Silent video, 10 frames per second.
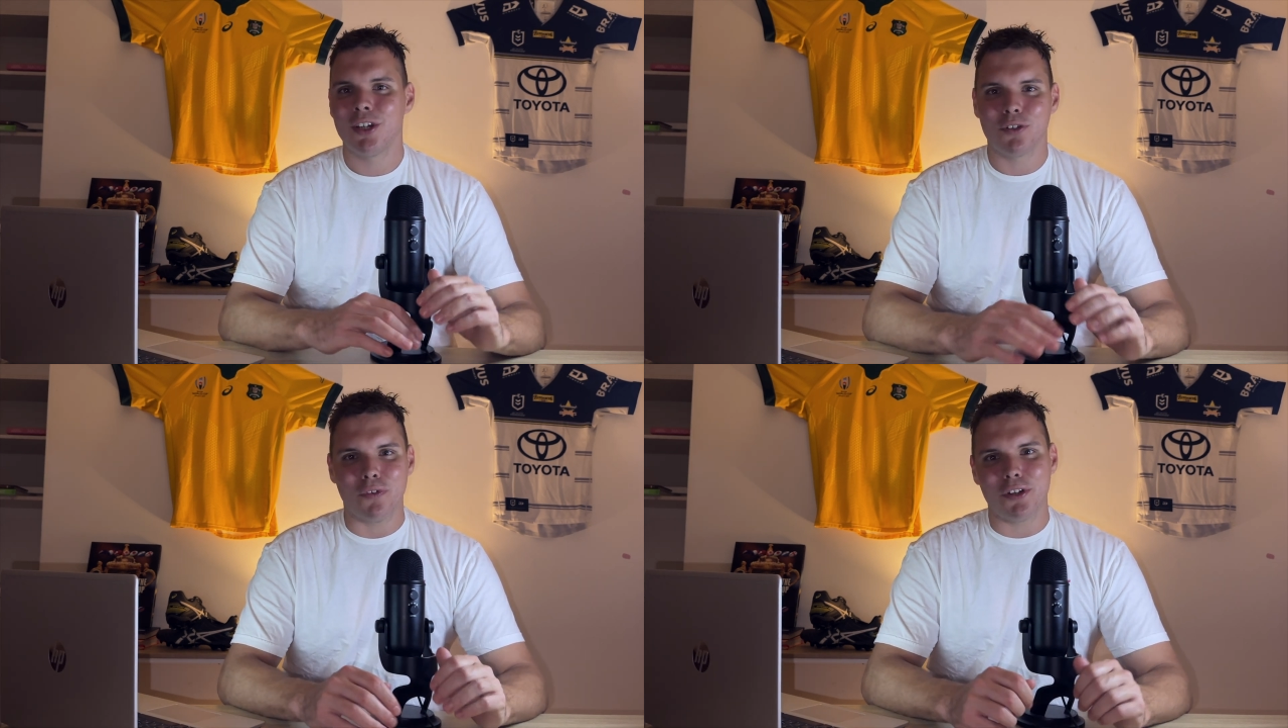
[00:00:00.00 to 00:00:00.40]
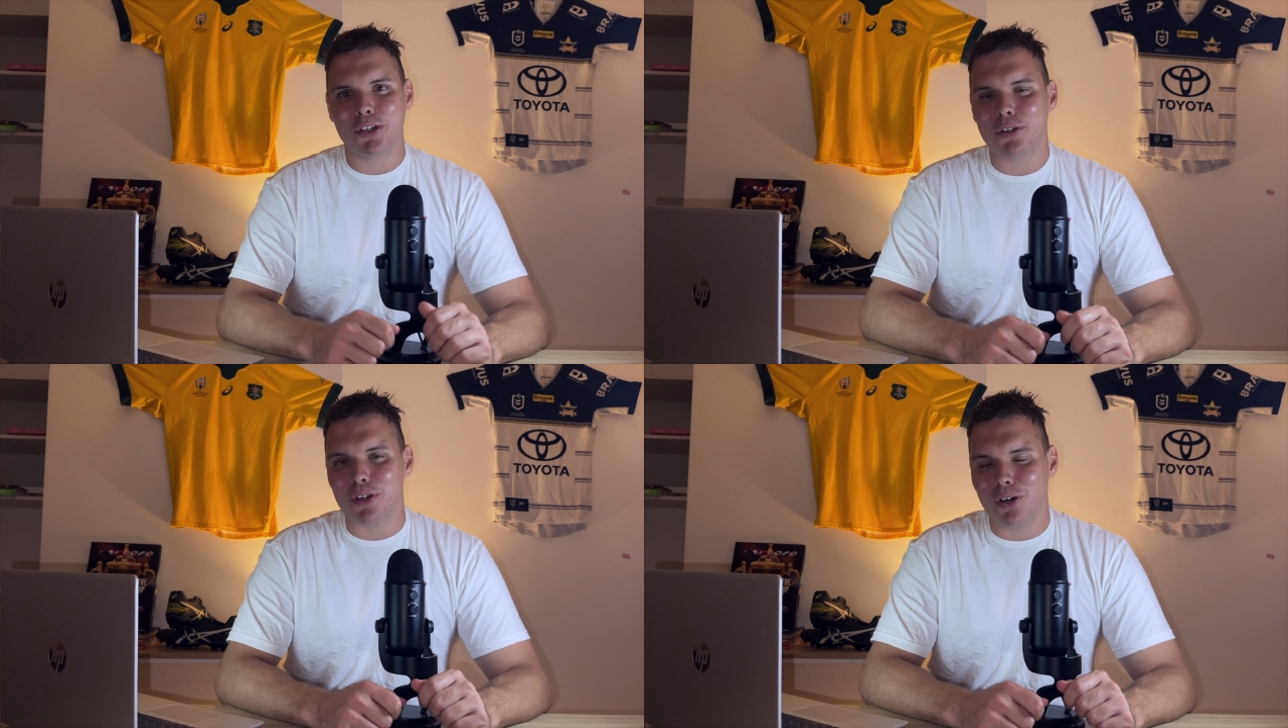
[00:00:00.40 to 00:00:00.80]
really
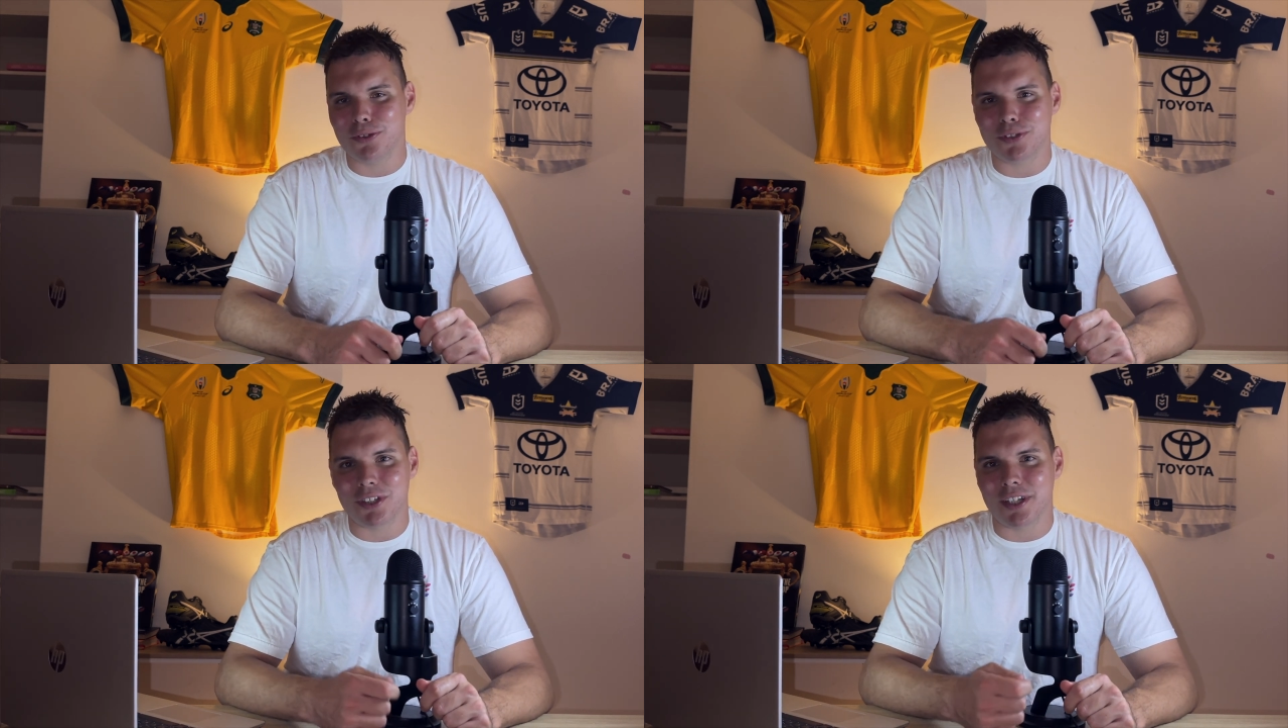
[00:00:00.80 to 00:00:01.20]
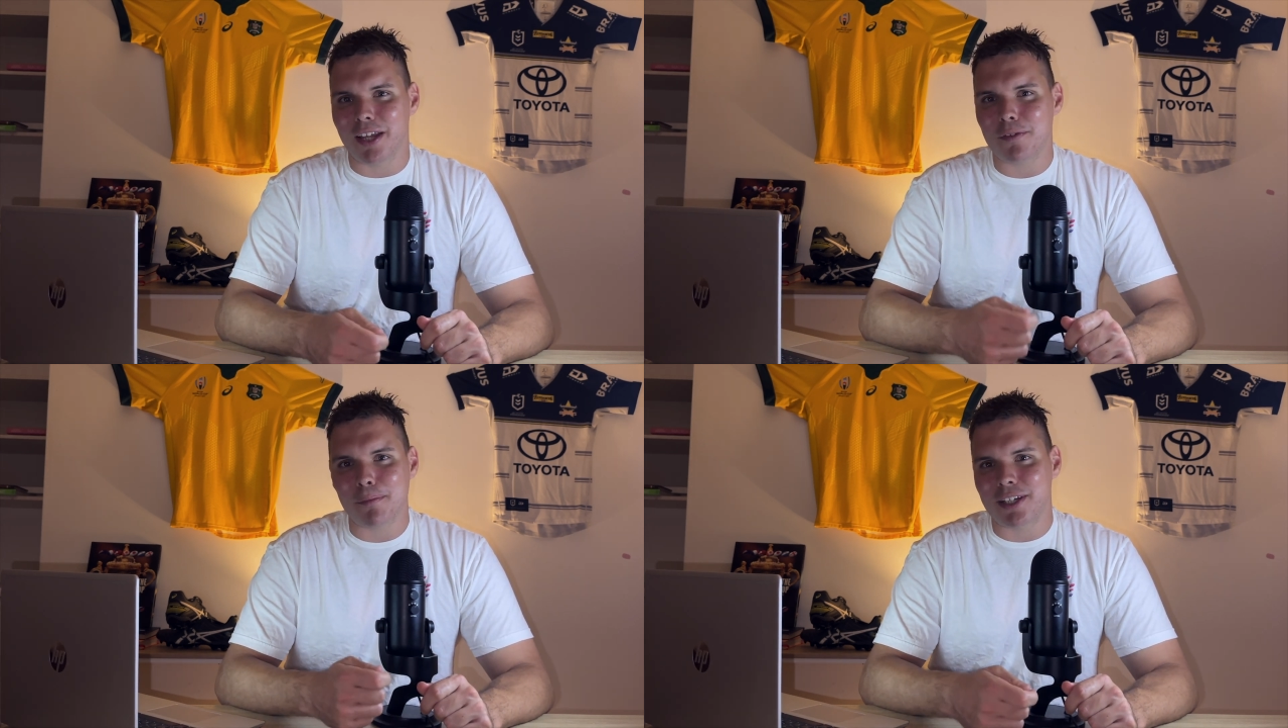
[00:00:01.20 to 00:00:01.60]
got halted and
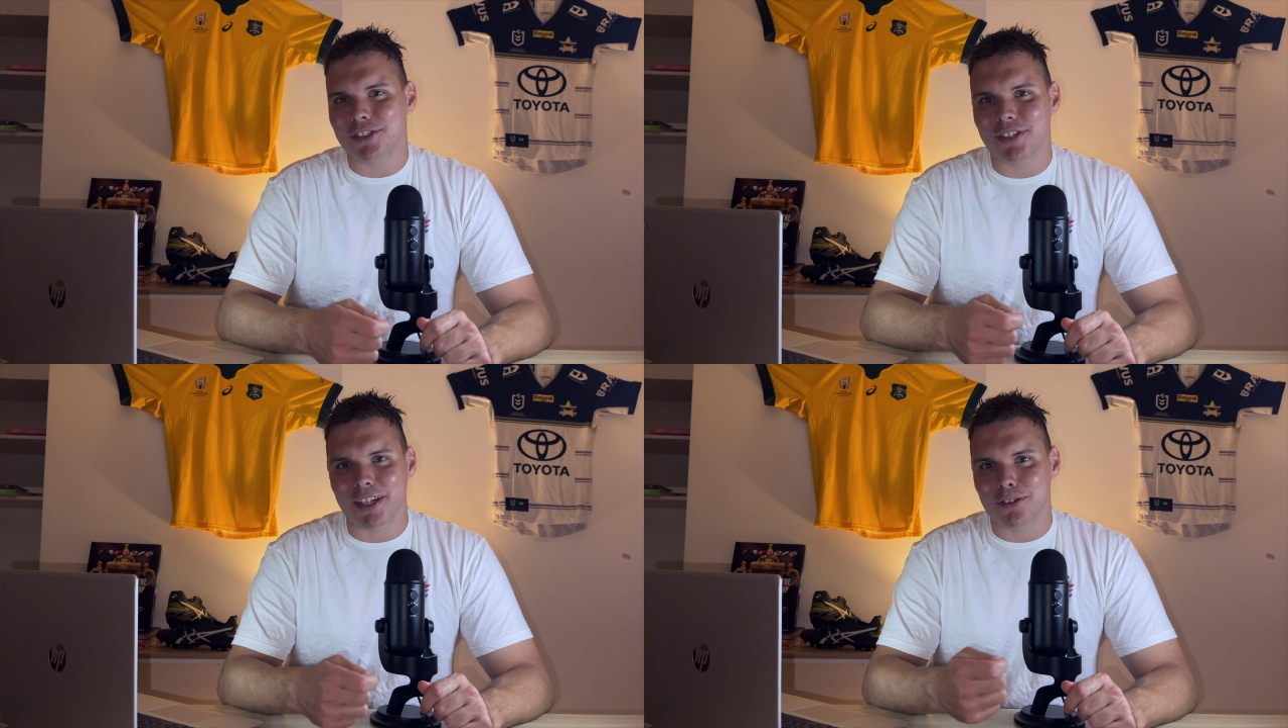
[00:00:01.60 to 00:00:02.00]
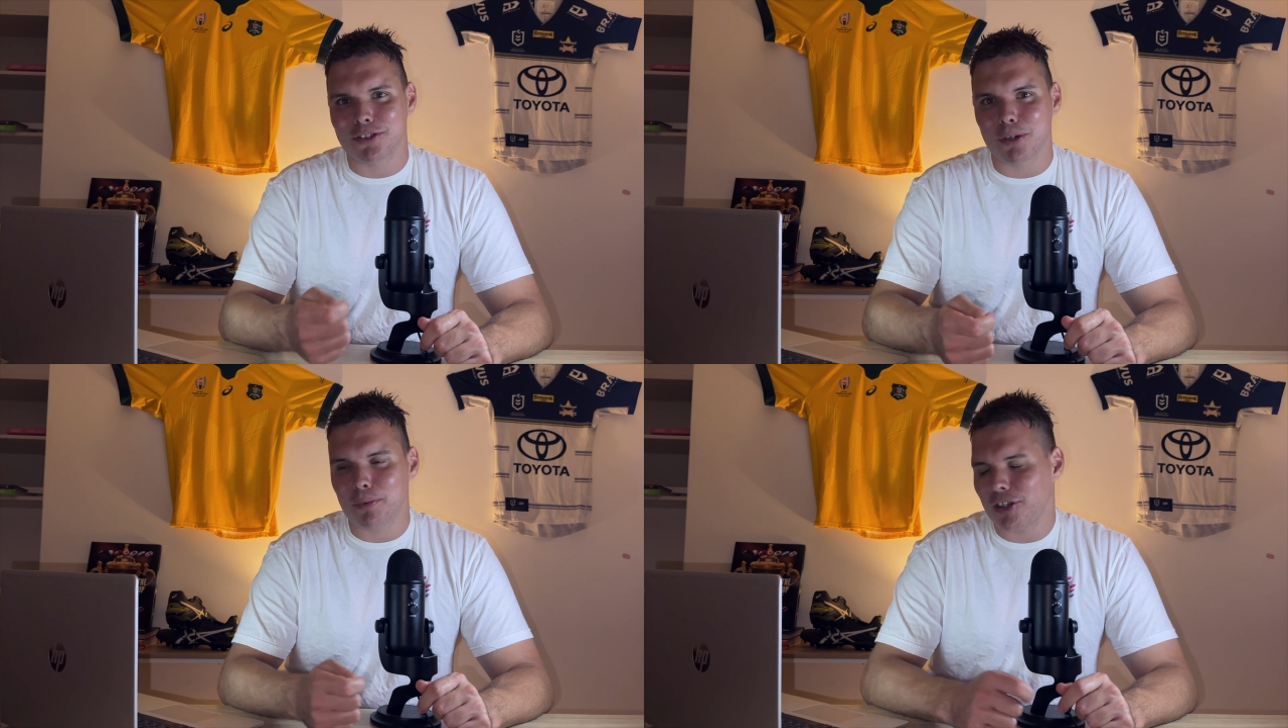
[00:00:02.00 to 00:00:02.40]
never managed to get on
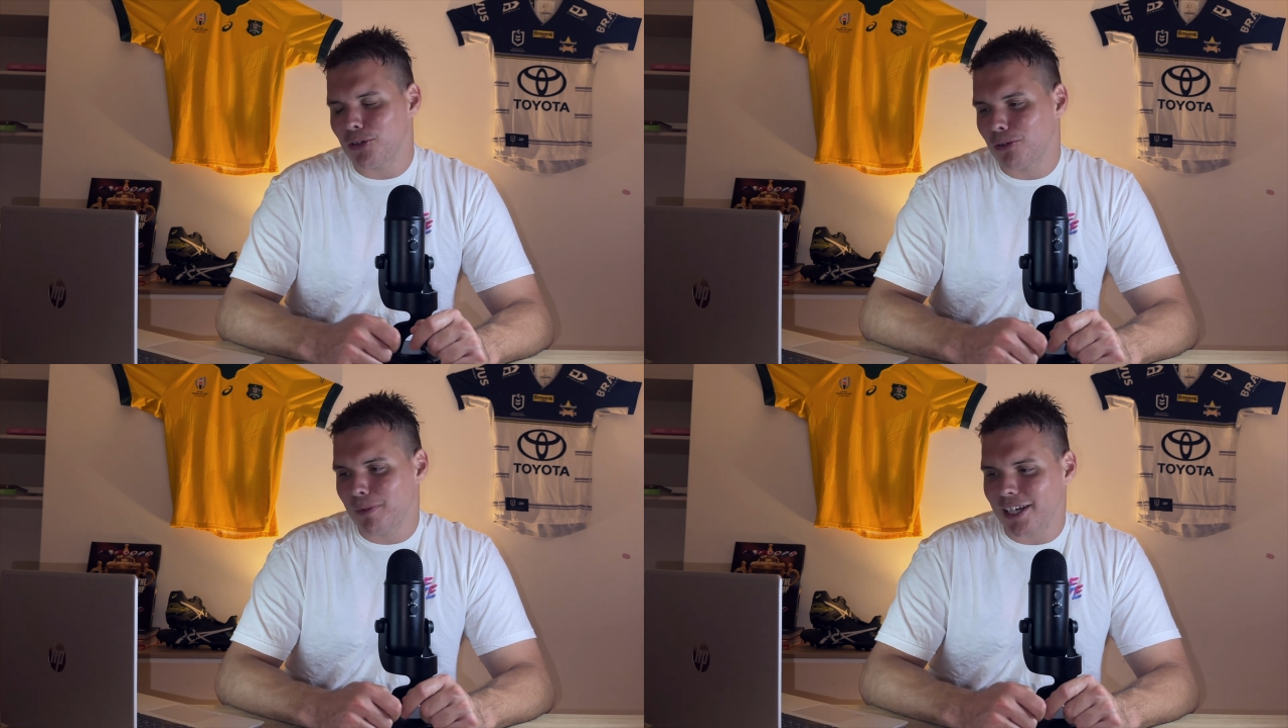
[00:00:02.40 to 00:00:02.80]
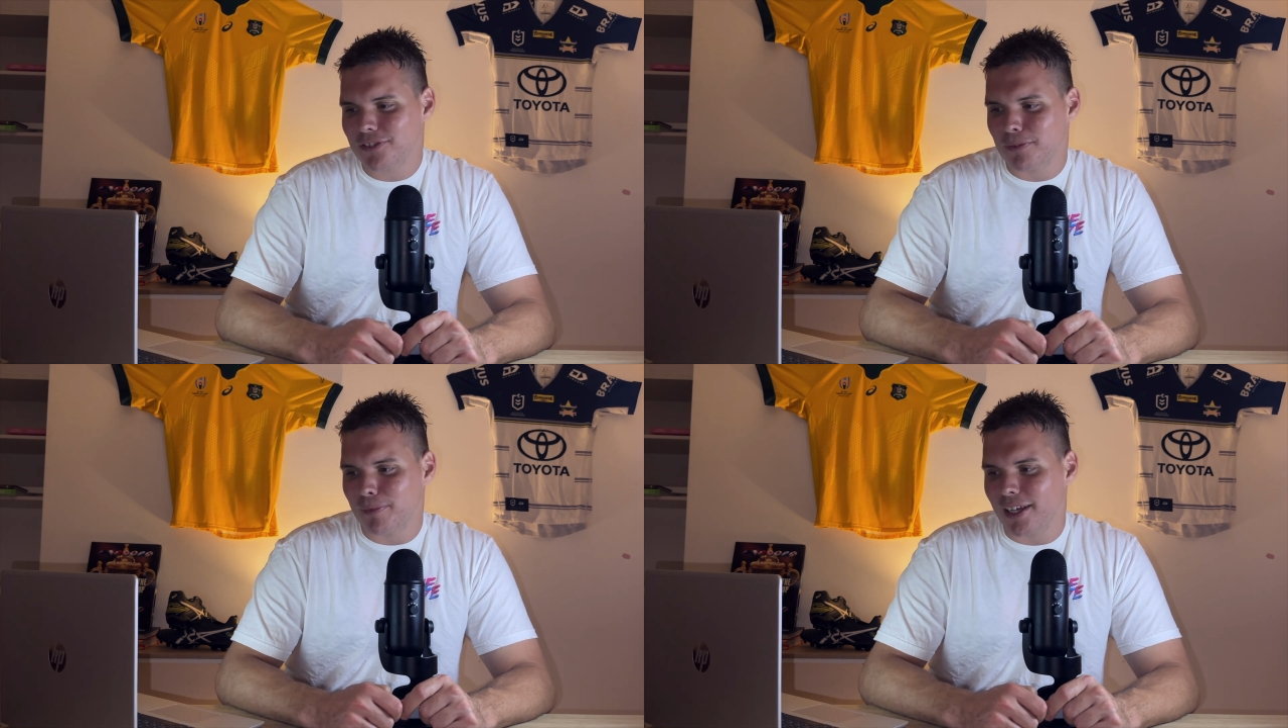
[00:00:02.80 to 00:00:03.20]
top of the All Blacks
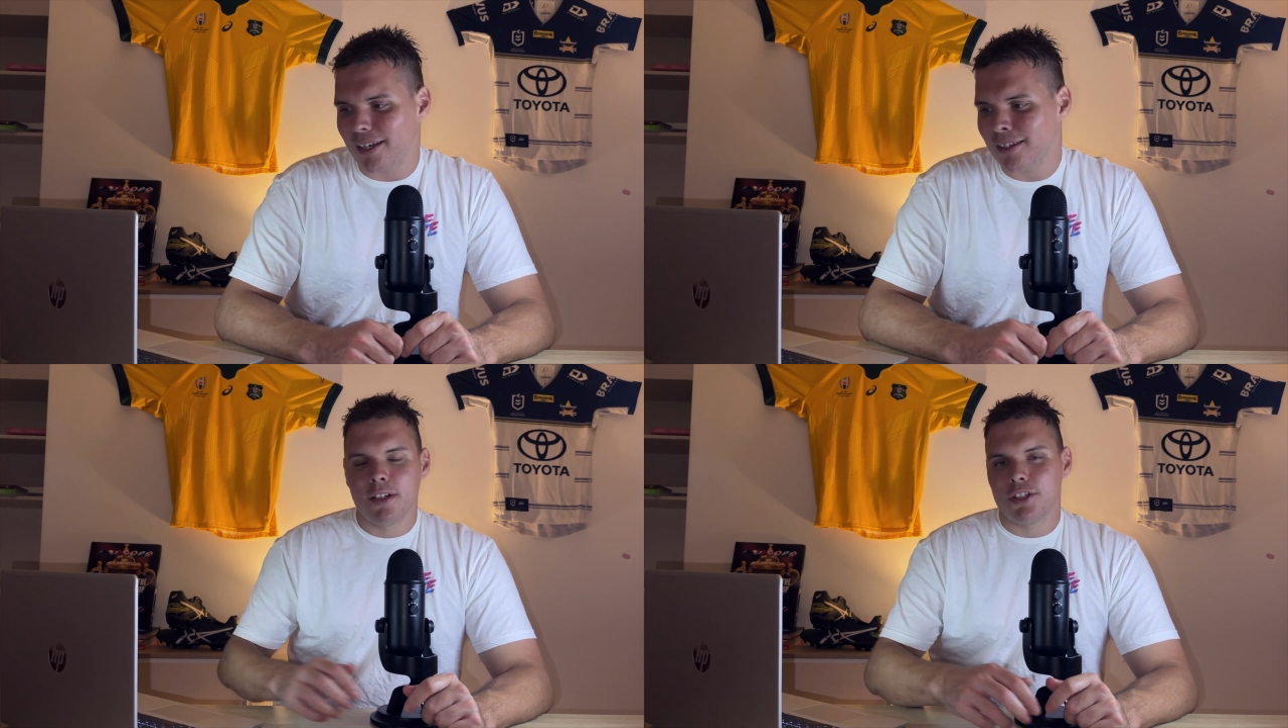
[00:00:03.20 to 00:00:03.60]
from there.